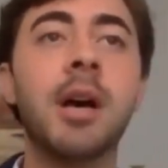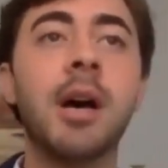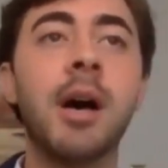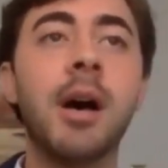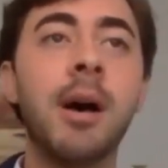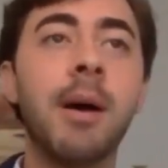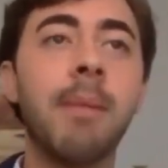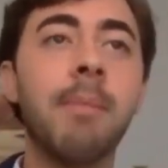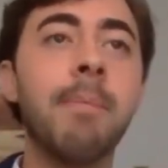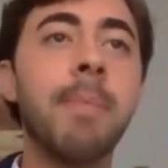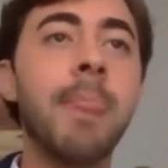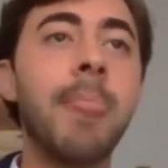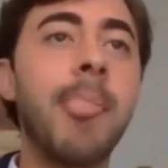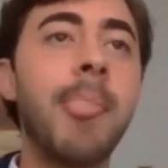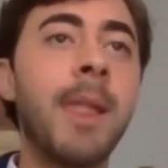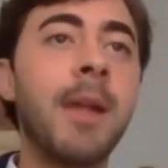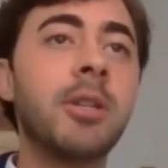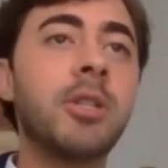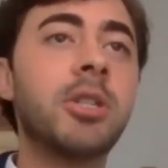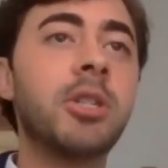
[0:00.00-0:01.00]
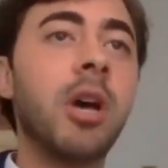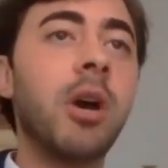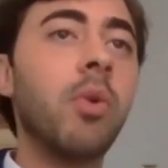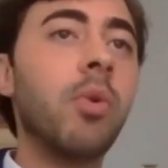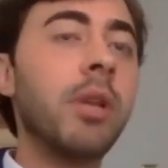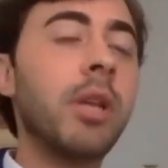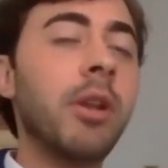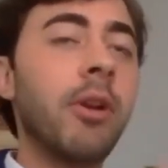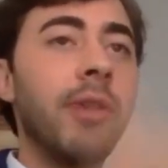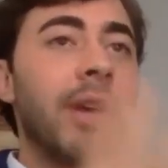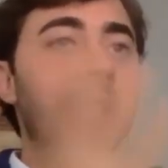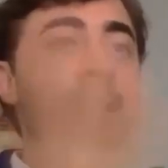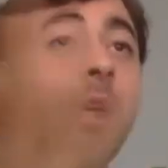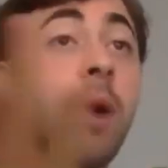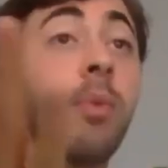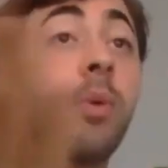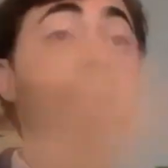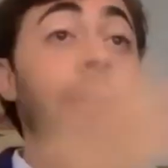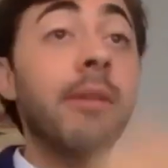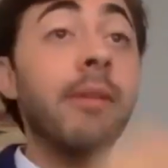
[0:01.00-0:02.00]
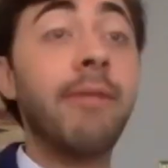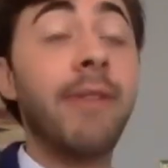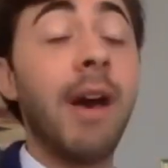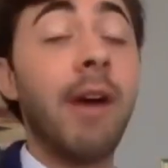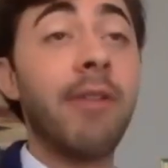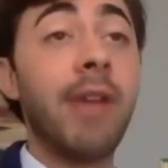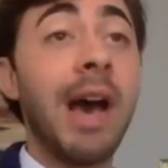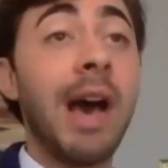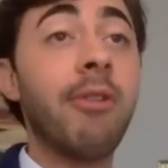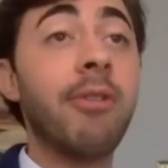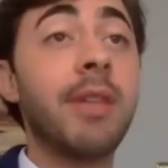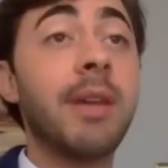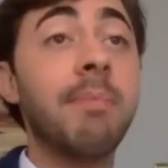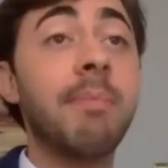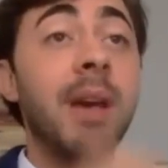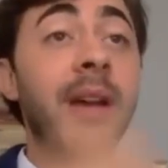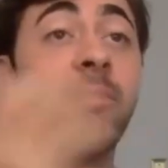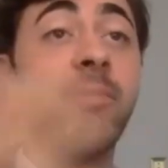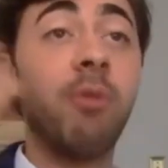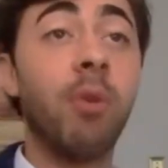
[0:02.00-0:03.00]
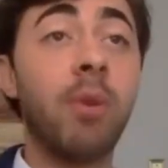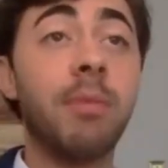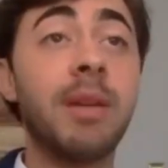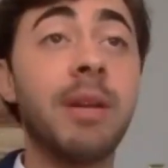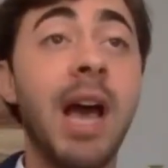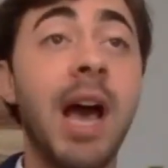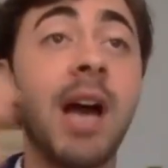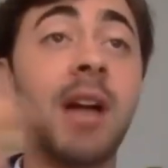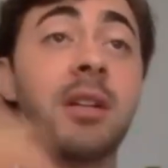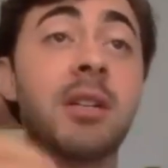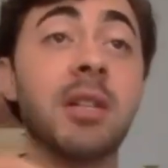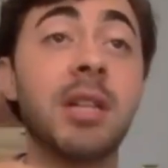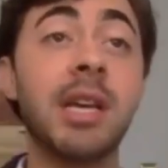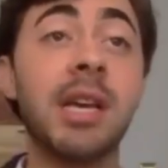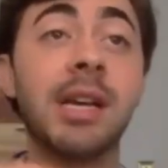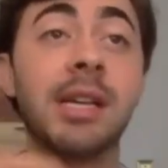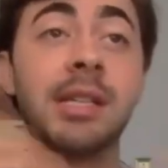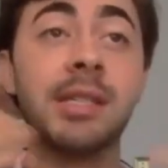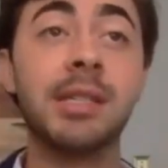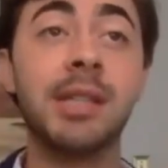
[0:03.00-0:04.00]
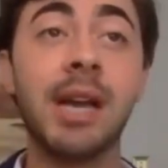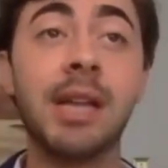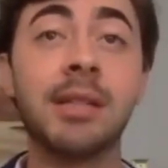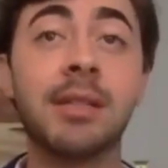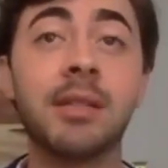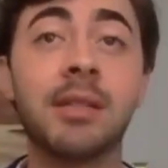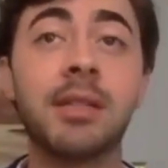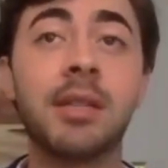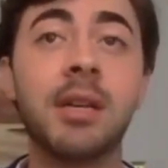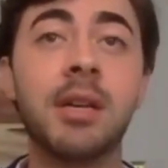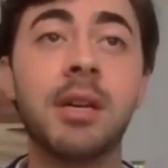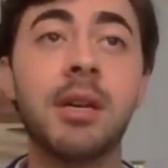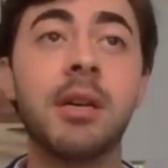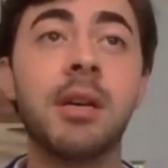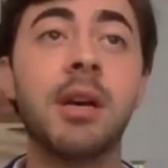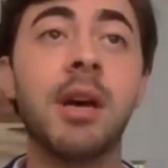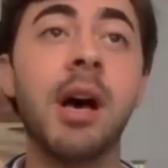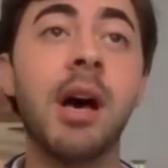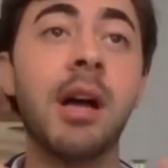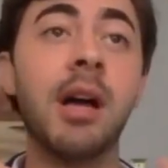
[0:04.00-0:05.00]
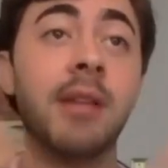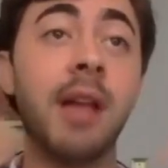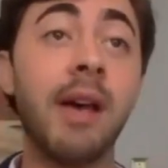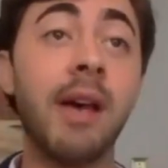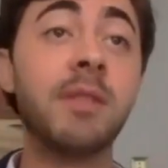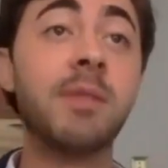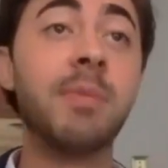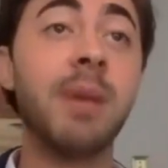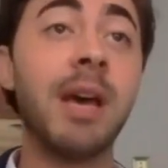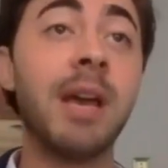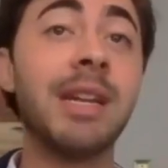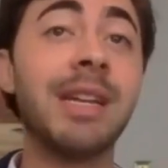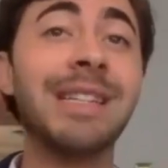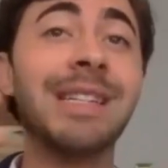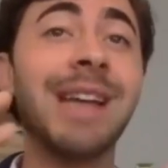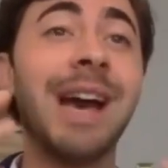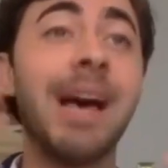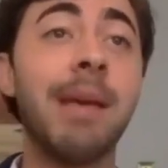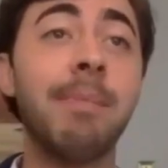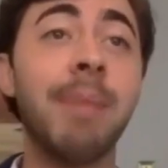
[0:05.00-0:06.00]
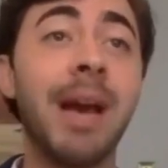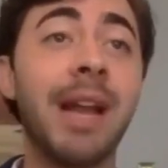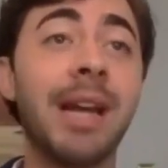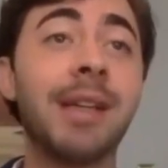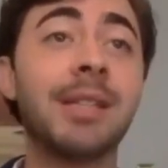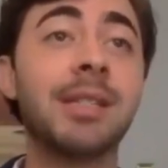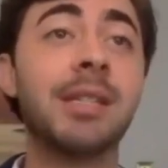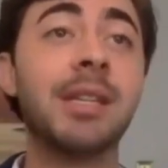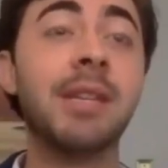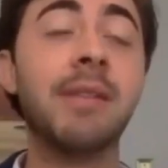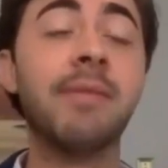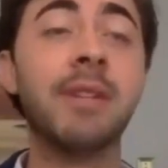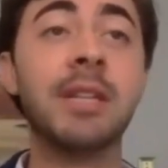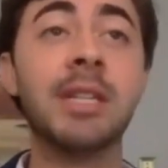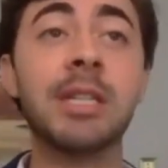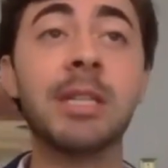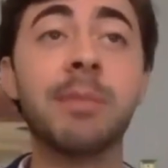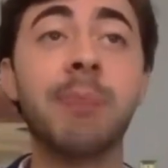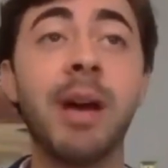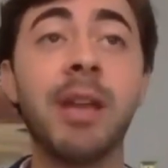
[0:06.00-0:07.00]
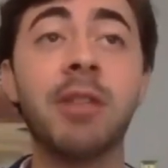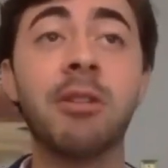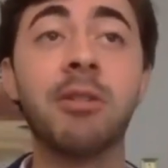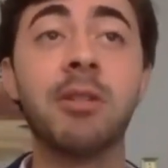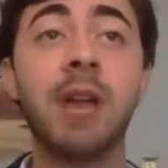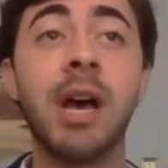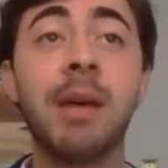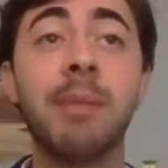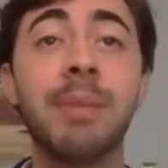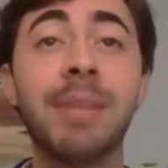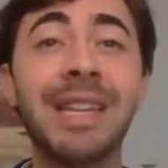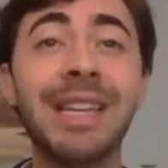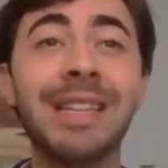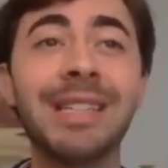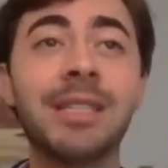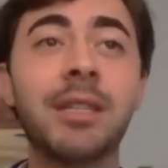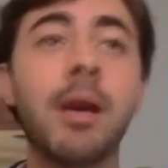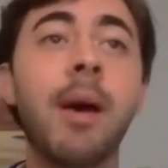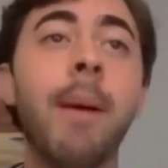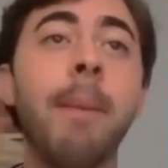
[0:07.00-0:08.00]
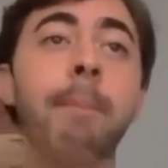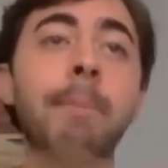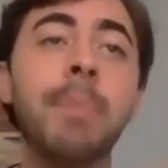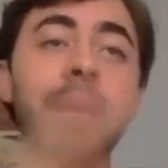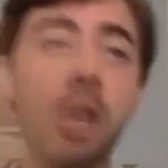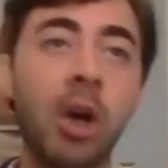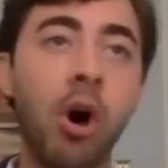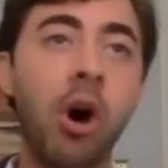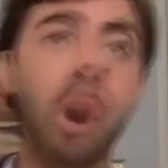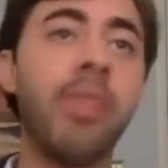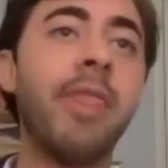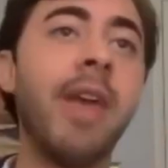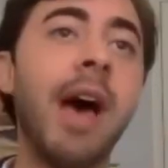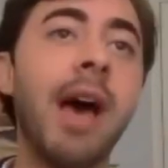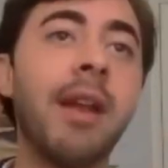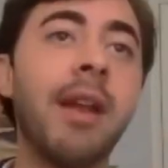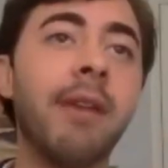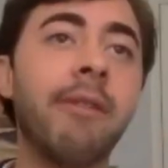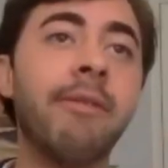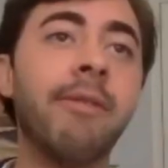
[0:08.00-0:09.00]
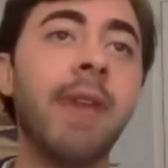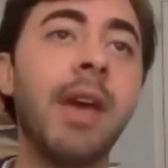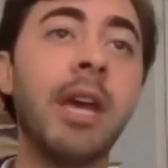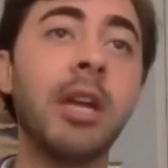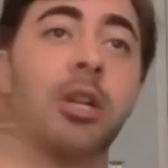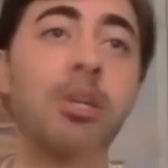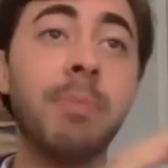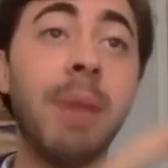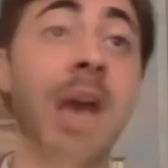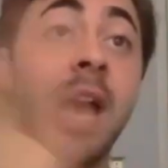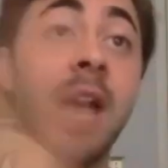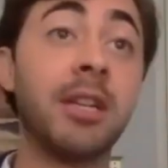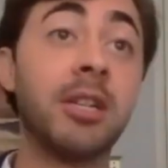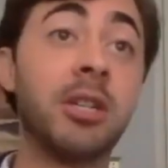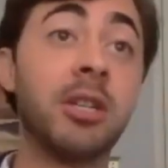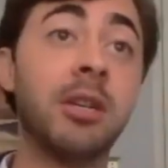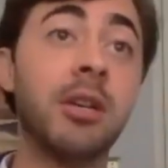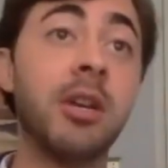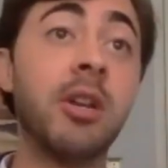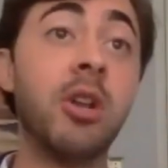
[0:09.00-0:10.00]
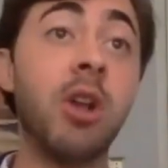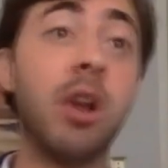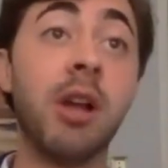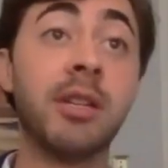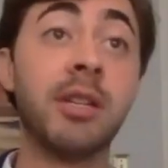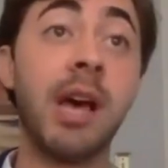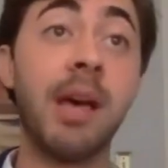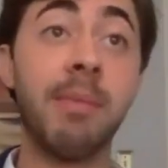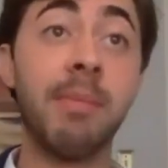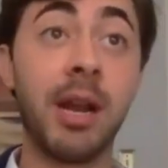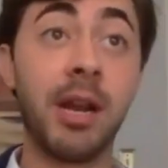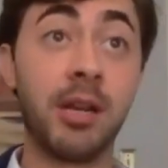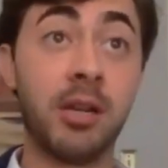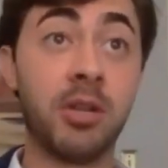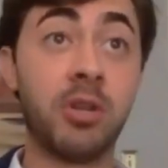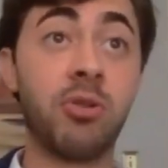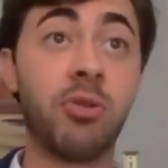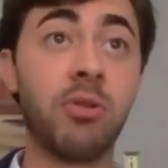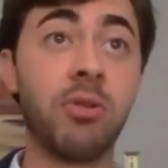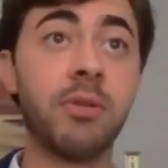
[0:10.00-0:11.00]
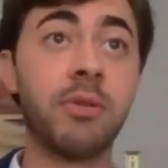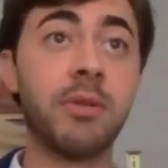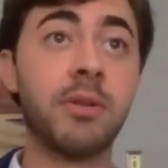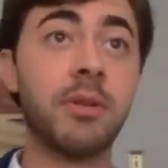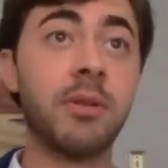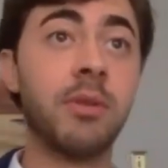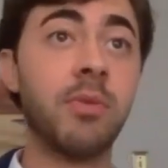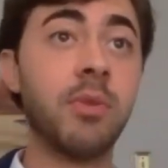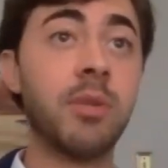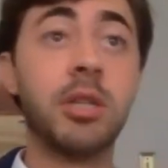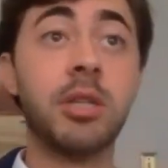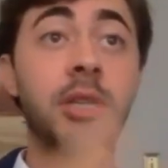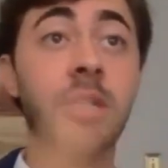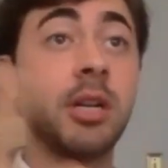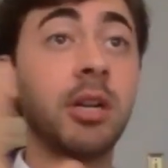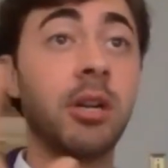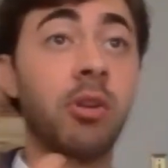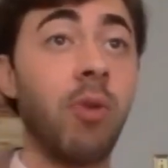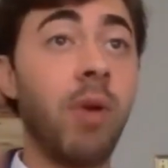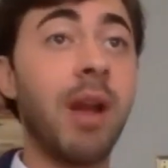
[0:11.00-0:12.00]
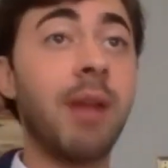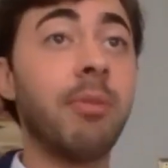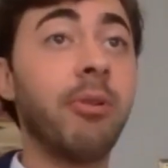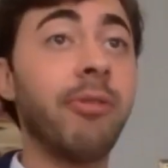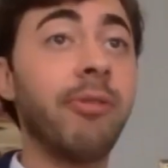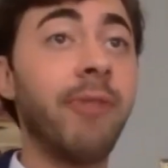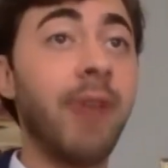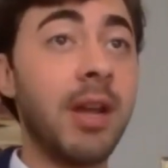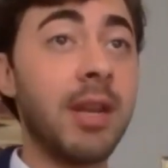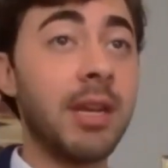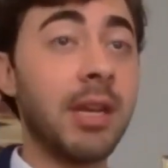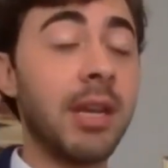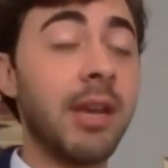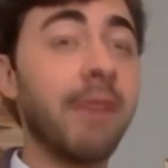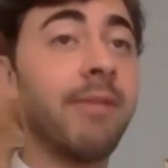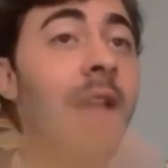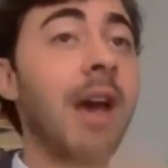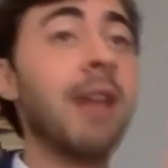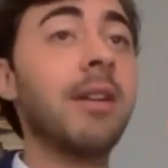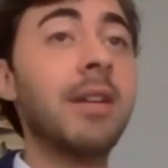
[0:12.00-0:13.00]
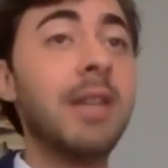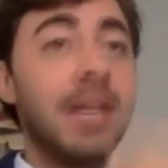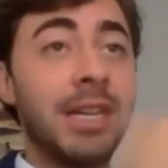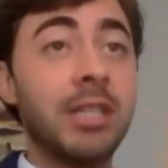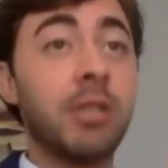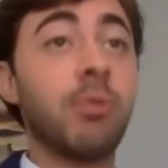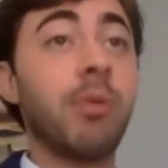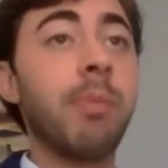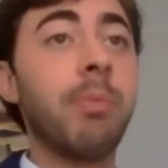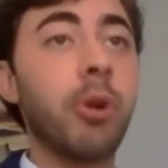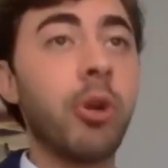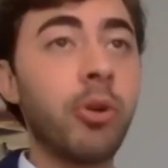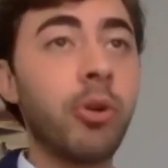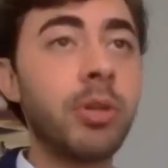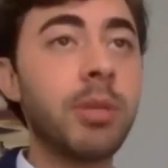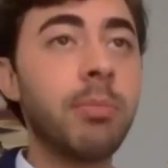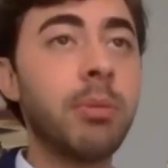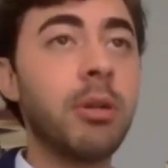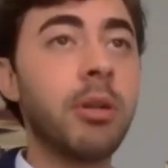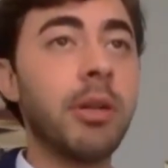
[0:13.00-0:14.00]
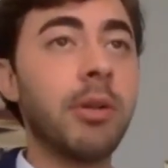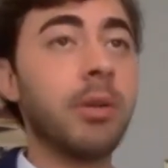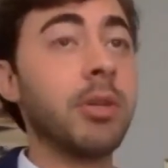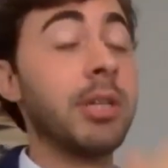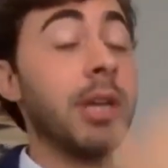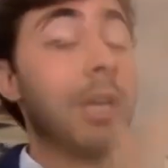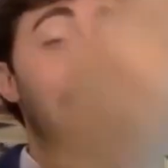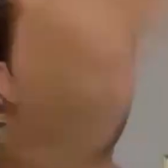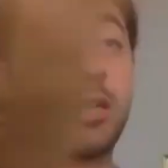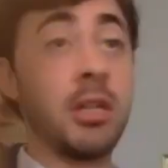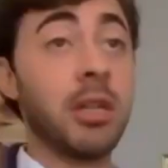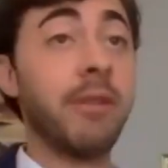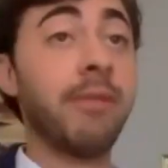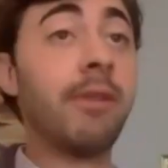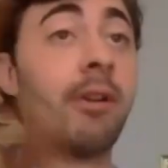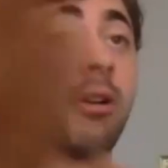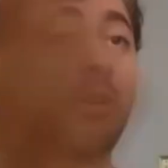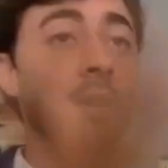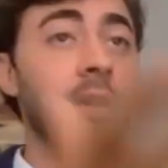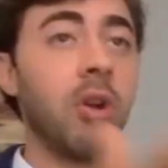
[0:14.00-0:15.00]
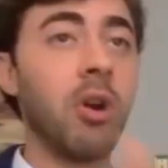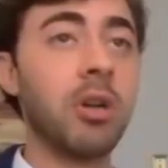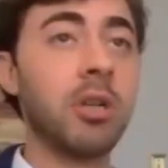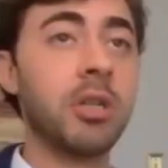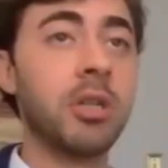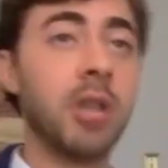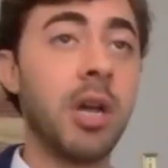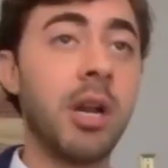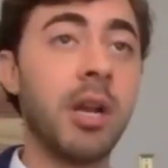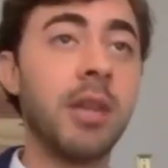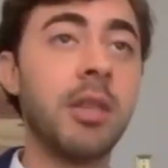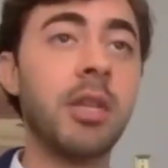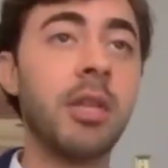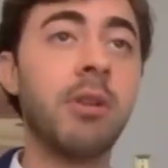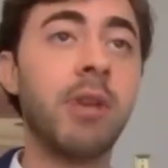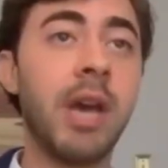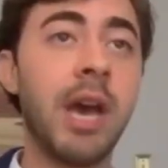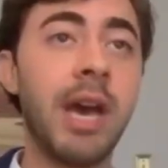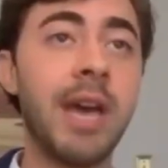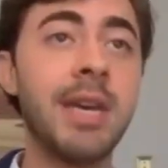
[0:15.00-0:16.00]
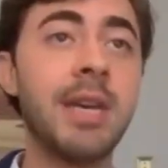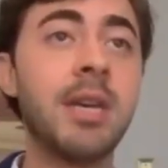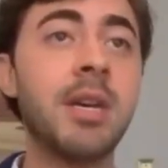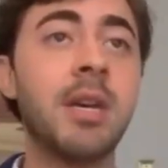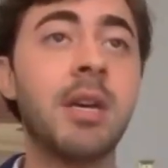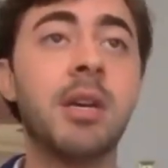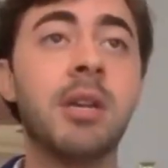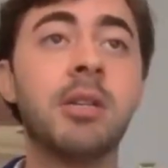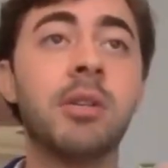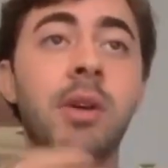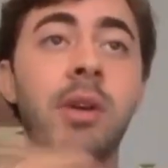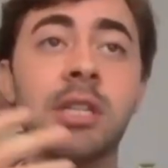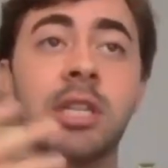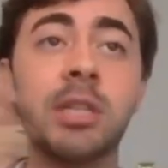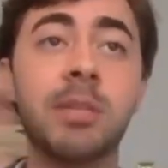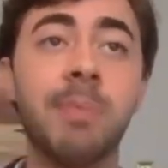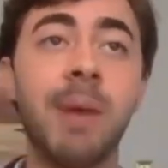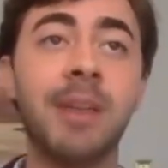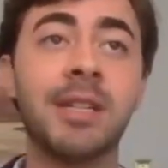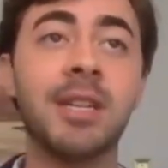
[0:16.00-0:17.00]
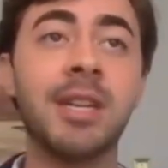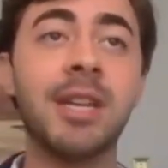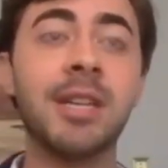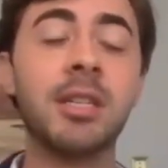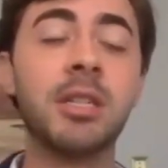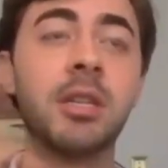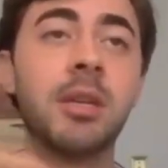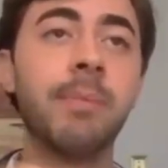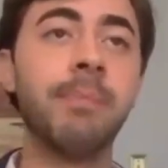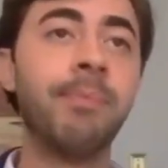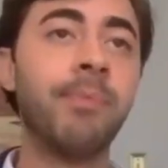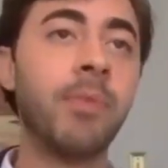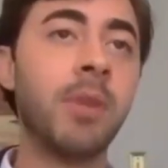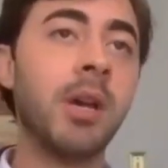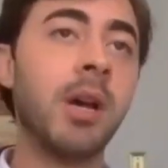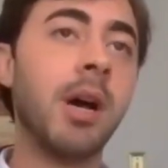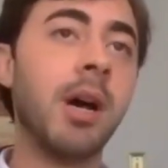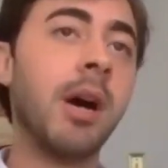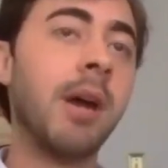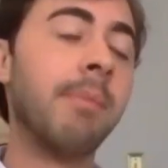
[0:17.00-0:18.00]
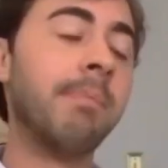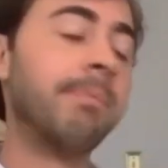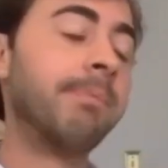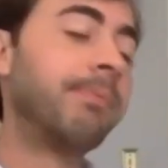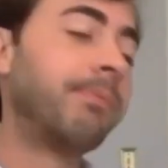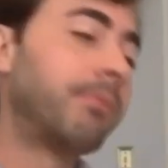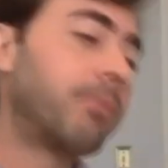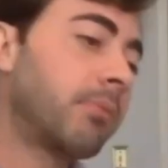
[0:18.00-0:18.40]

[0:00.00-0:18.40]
Um, so, you know, that's how we found out that metformin actually extends Uh, lifespan in diabetics, even despite their diabetes, beyond that of age-matched non-diabetic controls, which is an incredible finding. If that is reproducible, and it was actually a very large study in the U K, so I suspect it is, um,